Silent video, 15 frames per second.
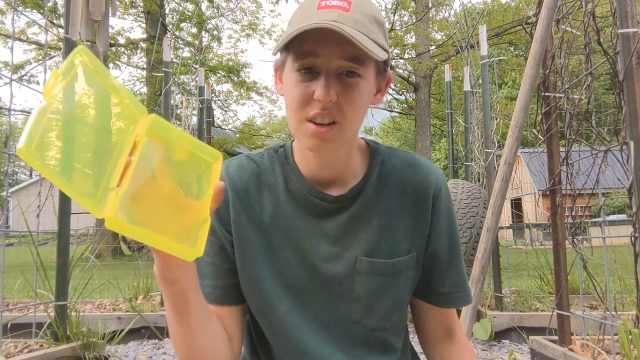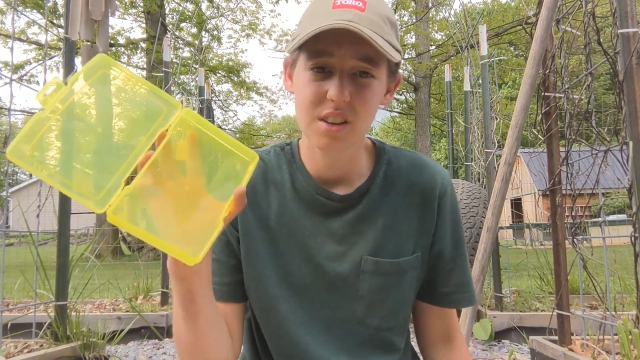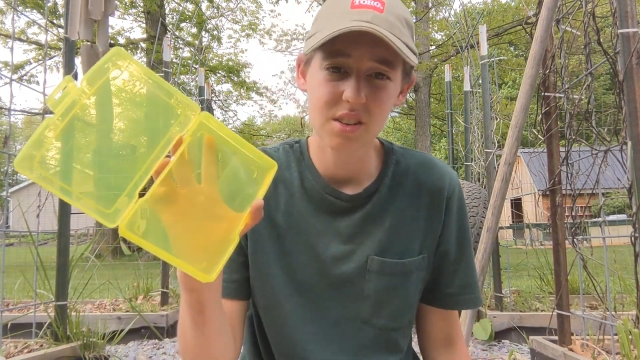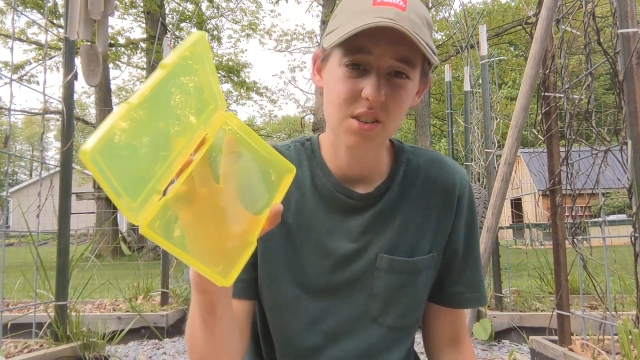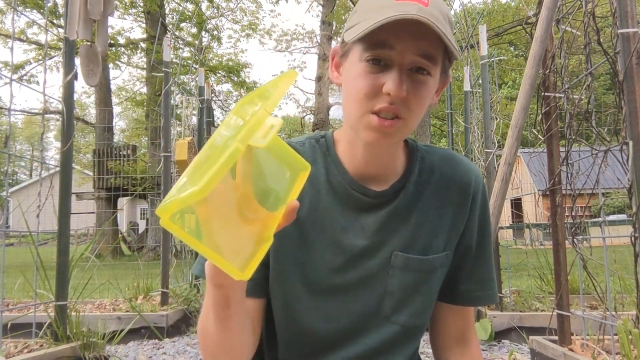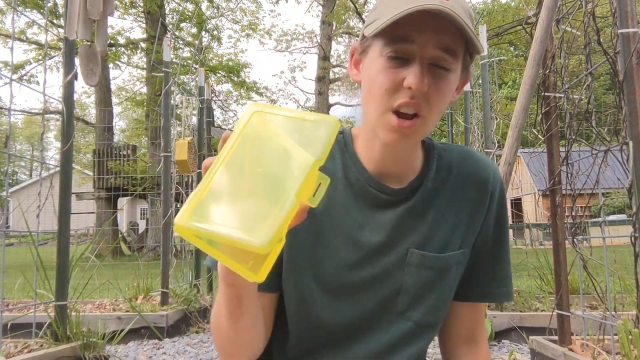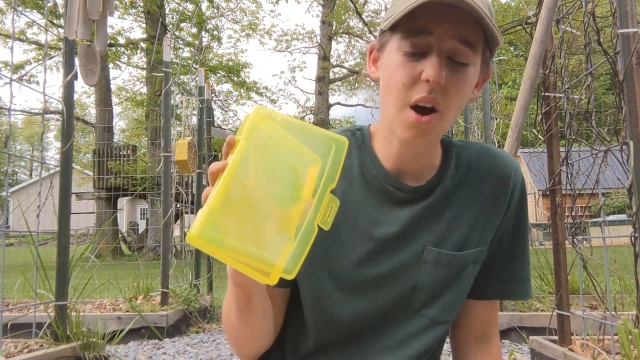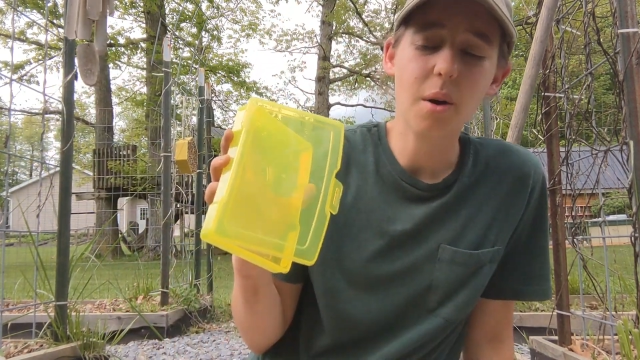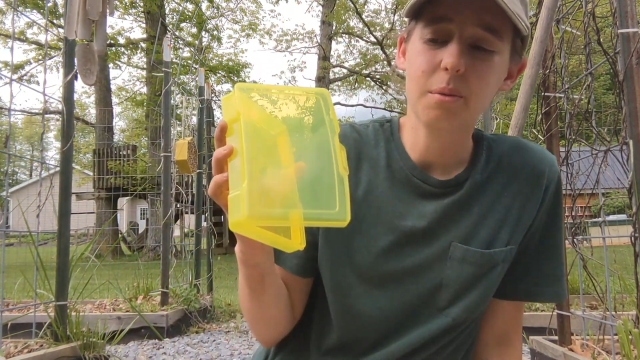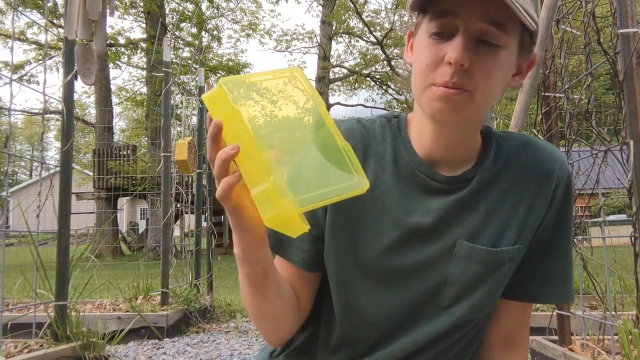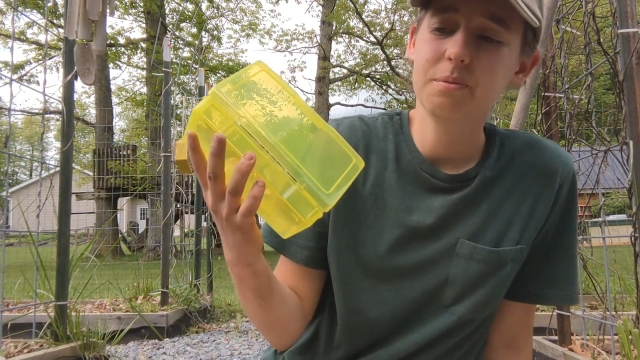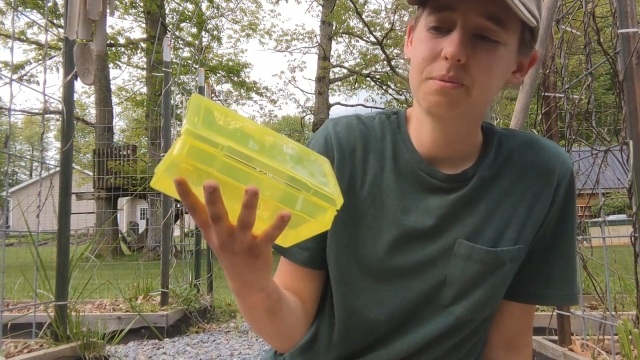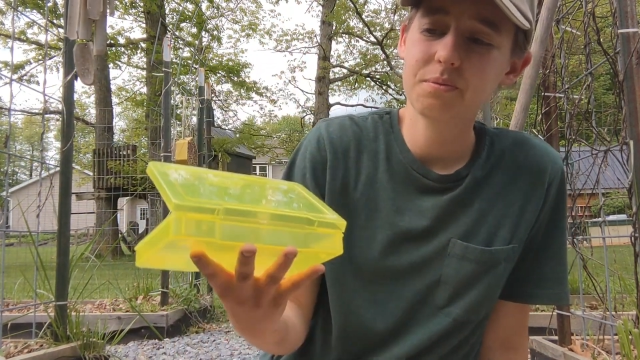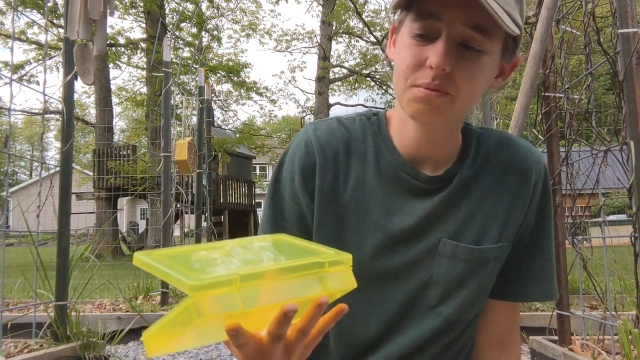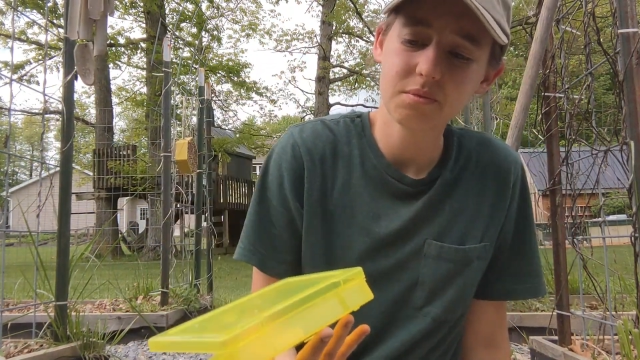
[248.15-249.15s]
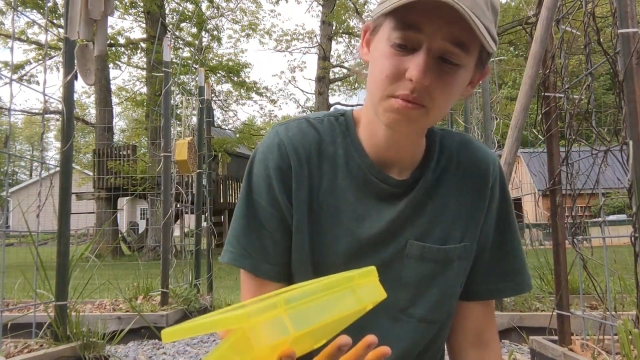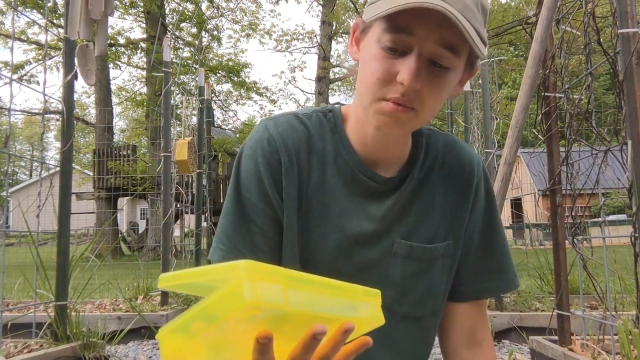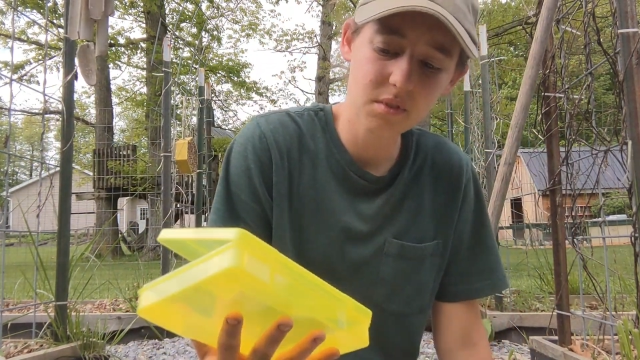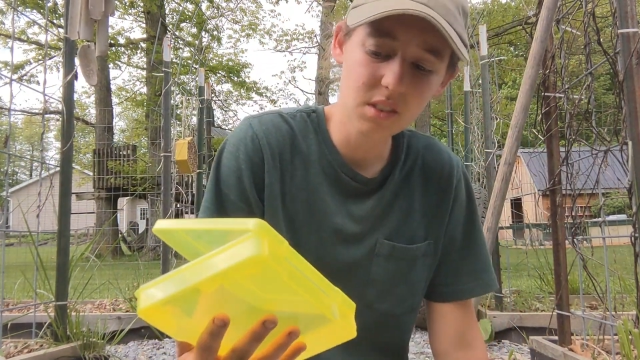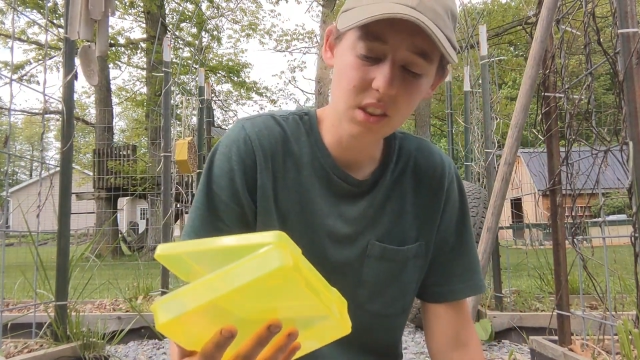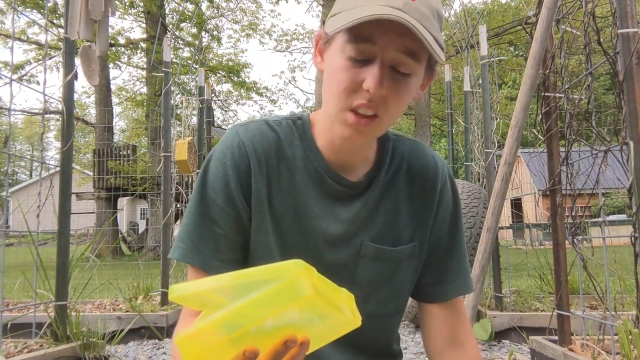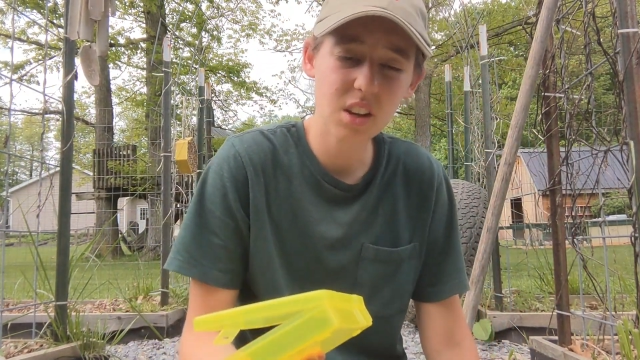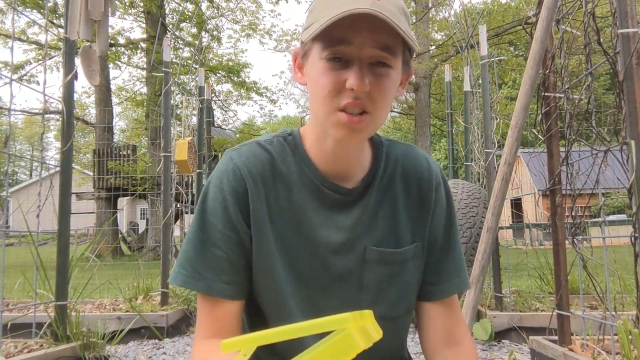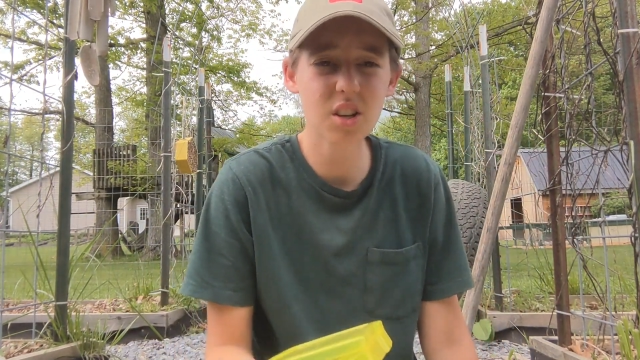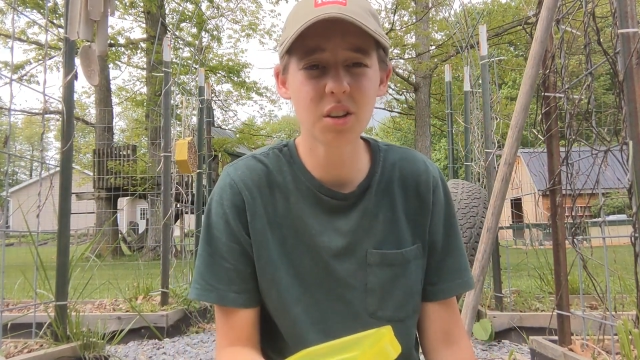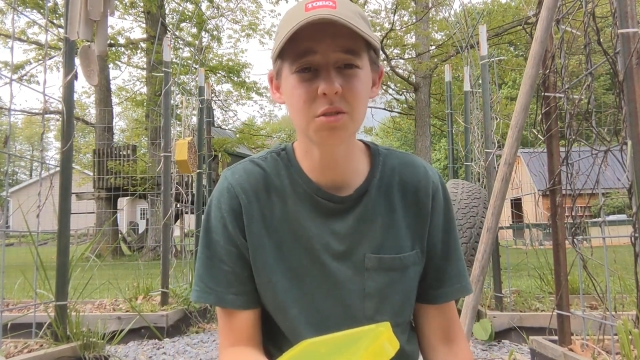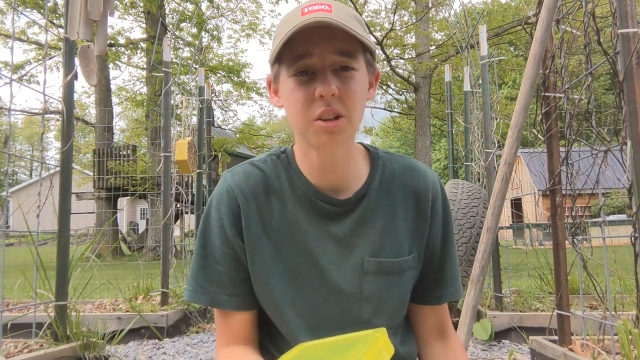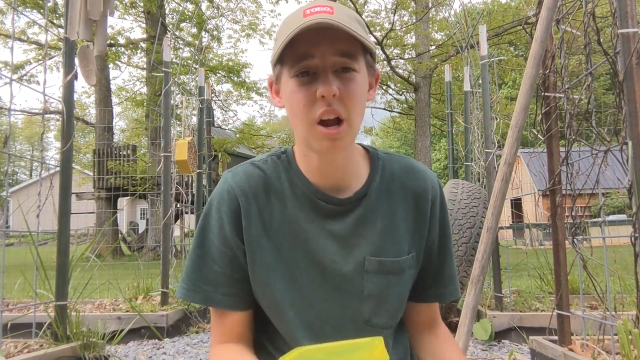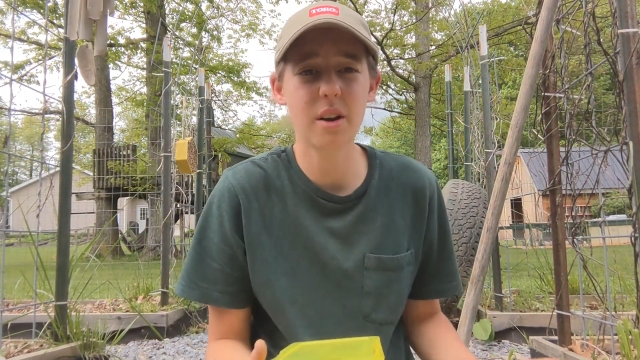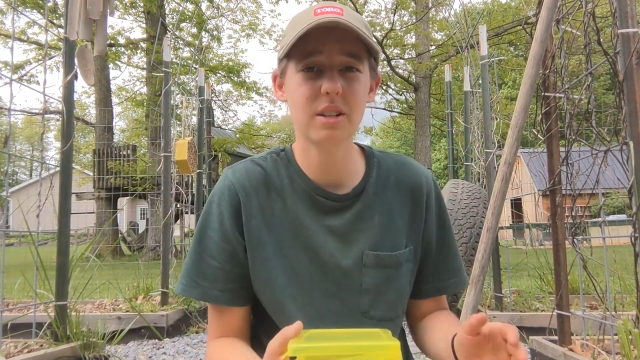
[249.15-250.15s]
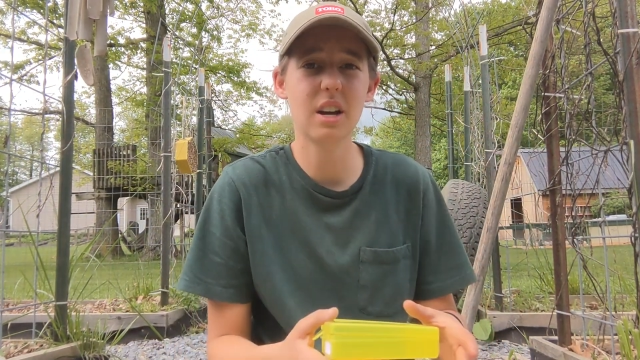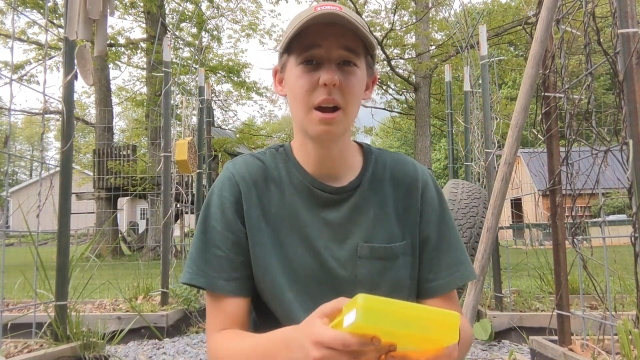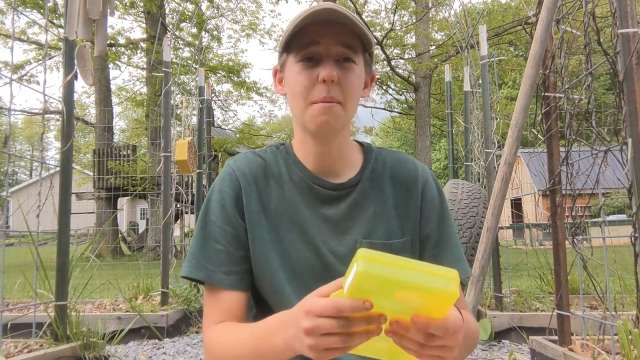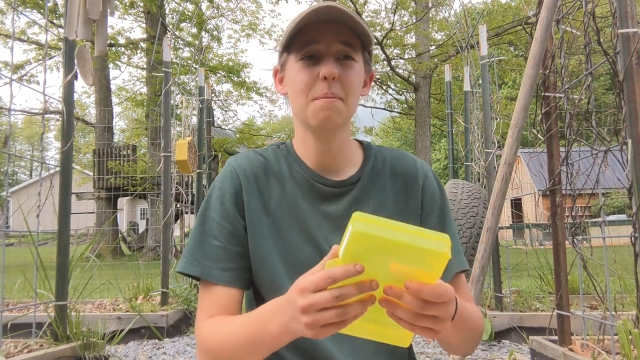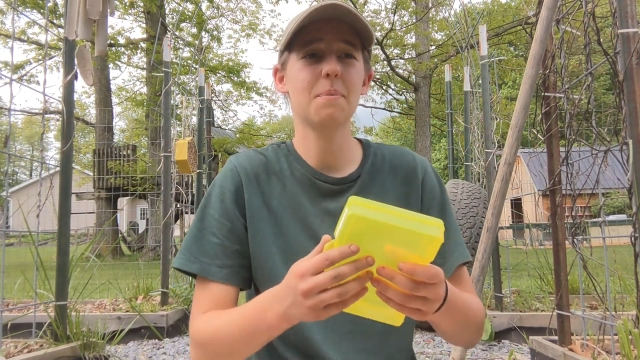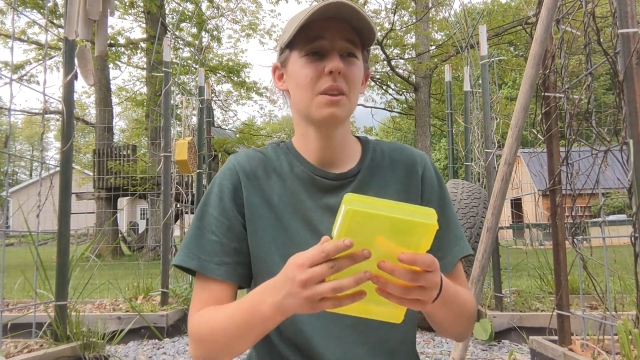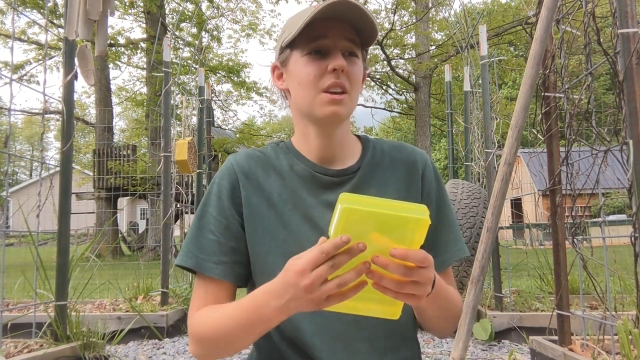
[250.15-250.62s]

So, sunflower time.